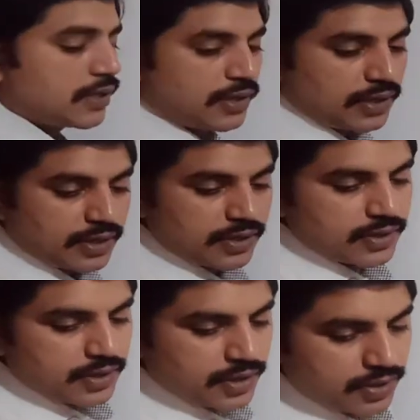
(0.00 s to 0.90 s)

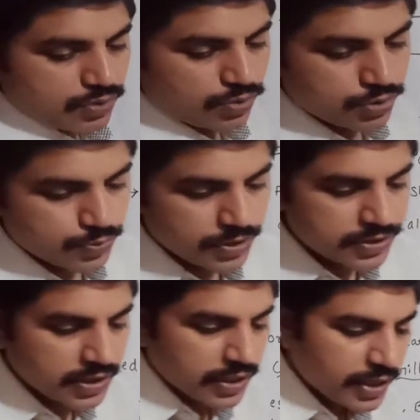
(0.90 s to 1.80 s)
and air holes
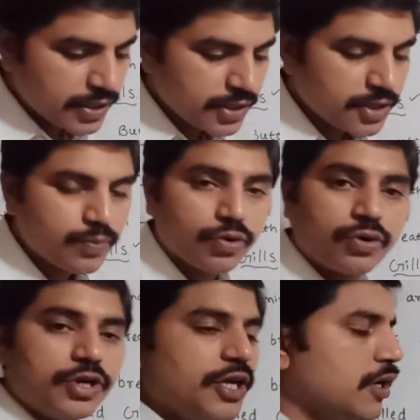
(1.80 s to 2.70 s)
means in their
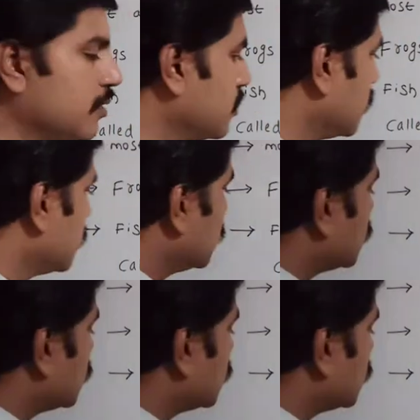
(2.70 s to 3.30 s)
body. So